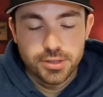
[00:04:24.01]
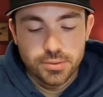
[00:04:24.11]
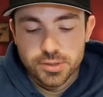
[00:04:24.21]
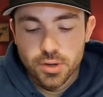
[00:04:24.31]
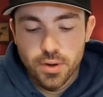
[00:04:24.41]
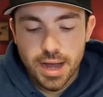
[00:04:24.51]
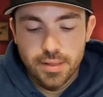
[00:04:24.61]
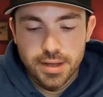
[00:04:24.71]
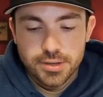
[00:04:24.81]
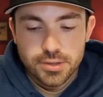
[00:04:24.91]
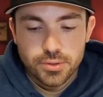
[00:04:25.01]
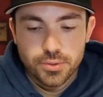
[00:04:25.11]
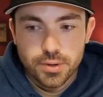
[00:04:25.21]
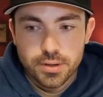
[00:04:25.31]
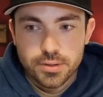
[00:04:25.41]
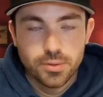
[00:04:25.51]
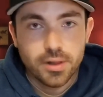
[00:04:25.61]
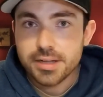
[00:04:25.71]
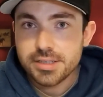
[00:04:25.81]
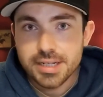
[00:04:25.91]
So I like to do a lot of
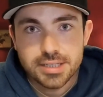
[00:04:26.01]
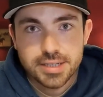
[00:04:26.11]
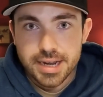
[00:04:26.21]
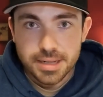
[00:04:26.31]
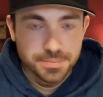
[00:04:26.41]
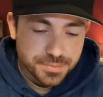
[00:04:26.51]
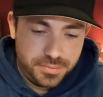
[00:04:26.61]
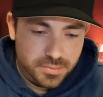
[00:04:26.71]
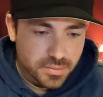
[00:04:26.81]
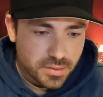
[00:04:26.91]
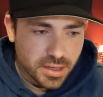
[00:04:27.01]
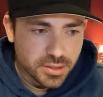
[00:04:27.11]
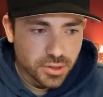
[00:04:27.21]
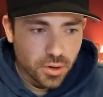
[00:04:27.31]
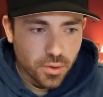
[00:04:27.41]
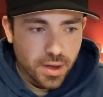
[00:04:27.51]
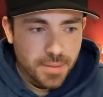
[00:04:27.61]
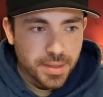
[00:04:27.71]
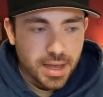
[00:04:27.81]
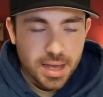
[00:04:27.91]
city skating. So
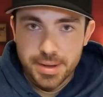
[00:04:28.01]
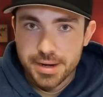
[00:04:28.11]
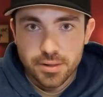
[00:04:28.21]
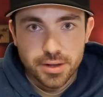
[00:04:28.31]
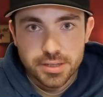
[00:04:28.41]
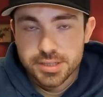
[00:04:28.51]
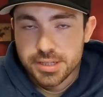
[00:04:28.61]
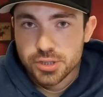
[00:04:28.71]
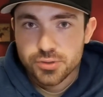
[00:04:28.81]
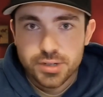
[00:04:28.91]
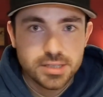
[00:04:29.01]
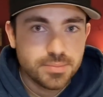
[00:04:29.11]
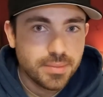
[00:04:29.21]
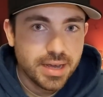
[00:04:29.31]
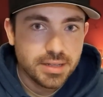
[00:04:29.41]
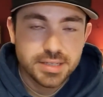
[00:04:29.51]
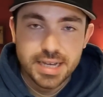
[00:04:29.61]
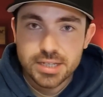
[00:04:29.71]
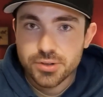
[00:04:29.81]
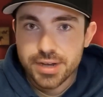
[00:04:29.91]
I'm hitting a lot of city streets. My
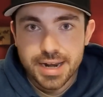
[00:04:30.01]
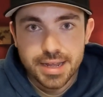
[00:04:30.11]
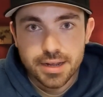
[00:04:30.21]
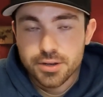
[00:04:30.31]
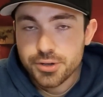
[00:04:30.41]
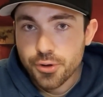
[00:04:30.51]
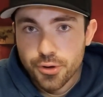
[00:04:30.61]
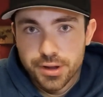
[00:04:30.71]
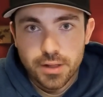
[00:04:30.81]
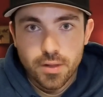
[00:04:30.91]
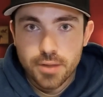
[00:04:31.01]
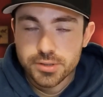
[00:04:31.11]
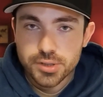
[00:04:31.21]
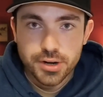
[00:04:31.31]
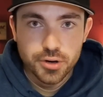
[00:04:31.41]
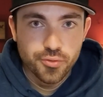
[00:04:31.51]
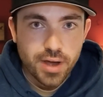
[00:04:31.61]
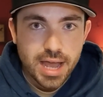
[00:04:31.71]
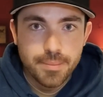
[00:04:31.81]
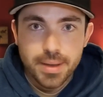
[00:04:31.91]
skates are getting dirty a lot. There's a lot of
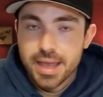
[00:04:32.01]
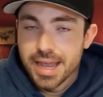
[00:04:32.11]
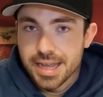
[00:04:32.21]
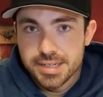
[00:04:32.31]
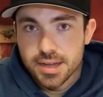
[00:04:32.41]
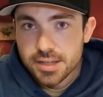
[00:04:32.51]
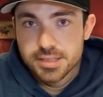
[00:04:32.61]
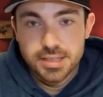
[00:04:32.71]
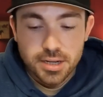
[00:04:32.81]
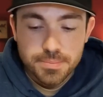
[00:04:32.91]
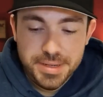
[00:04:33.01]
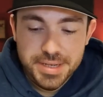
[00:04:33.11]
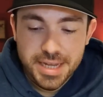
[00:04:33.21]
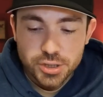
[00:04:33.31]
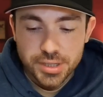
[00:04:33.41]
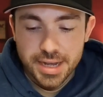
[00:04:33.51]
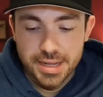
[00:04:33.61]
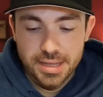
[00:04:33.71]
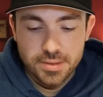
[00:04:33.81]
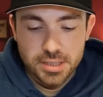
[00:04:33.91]
grime and dust that could potentially get
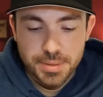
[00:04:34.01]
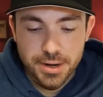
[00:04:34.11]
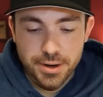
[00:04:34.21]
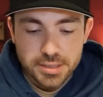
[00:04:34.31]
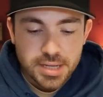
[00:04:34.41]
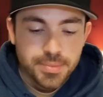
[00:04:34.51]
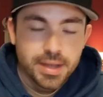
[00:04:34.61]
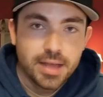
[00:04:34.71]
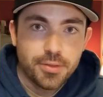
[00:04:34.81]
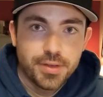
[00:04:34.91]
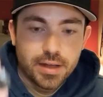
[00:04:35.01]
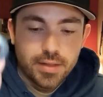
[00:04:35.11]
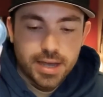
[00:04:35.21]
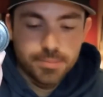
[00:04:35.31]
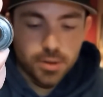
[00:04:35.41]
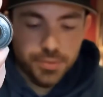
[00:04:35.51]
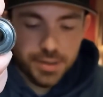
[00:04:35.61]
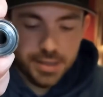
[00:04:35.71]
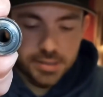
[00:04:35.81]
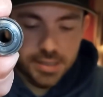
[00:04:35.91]
in these bearings. And the thing I like about
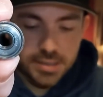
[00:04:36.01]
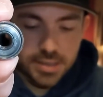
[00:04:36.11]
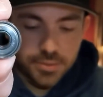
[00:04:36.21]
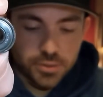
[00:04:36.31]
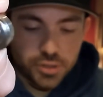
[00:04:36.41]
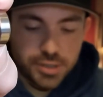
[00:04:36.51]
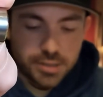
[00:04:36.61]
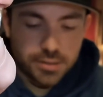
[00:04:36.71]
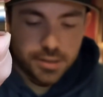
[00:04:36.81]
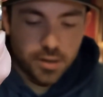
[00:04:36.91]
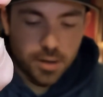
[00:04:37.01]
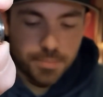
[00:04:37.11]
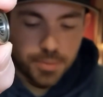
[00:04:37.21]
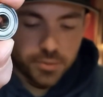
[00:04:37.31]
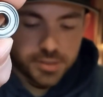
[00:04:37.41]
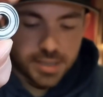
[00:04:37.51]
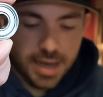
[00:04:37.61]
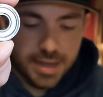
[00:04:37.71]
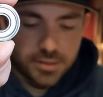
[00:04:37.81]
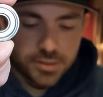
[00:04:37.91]
these is that they're shielded on both
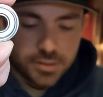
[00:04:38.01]
sides.